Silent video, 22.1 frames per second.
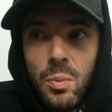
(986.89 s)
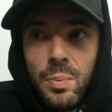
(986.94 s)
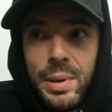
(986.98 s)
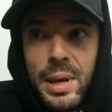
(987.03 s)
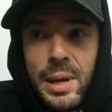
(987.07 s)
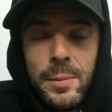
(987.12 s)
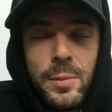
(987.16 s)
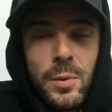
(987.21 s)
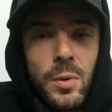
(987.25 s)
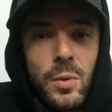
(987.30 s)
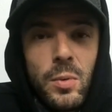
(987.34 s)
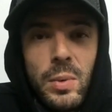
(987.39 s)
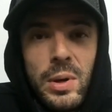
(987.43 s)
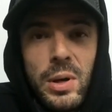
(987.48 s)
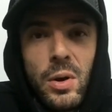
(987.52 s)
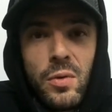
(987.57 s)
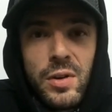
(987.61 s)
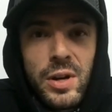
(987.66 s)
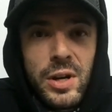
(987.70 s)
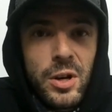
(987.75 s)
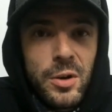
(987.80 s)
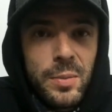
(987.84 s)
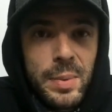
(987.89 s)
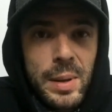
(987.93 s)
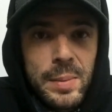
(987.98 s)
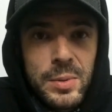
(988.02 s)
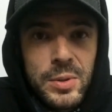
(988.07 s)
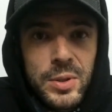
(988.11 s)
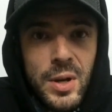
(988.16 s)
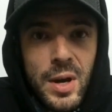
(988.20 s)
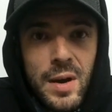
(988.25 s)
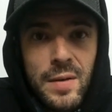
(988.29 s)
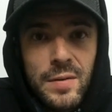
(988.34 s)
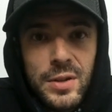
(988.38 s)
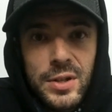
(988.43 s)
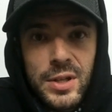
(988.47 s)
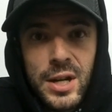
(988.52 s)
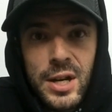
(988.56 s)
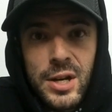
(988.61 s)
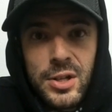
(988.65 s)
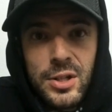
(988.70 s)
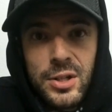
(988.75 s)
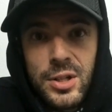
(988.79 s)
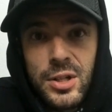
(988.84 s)
people we overhear people's
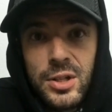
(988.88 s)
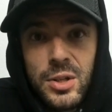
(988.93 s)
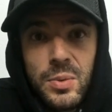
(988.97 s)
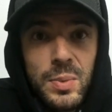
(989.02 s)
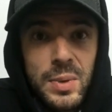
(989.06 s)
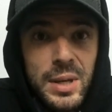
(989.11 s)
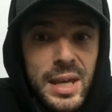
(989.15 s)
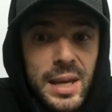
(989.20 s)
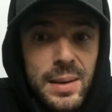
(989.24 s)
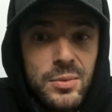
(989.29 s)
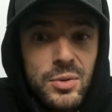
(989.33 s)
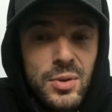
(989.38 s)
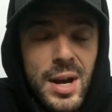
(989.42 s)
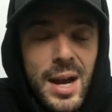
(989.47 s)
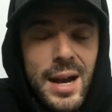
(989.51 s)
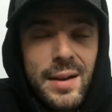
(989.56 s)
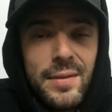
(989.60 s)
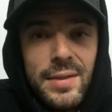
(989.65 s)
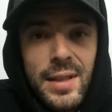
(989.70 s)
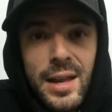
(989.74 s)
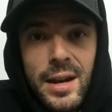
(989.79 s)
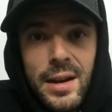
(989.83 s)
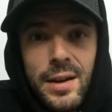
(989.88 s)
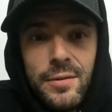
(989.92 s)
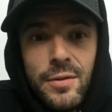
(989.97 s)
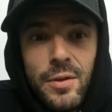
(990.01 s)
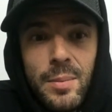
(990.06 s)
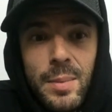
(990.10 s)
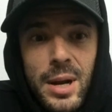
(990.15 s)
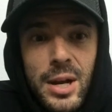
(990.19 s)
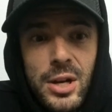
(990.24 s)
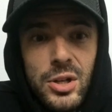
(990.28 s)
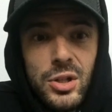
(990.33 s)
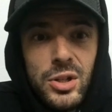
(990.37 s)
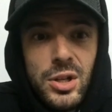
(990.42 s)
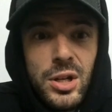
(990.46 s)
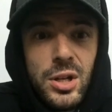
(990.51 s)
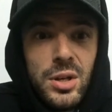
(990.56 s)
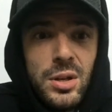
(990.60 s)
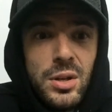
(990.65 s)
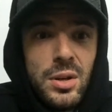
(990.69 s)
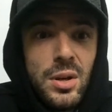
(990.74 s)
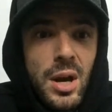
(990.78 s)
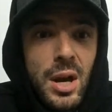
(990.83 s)
conversations and we keep track of that
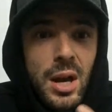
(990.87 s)
information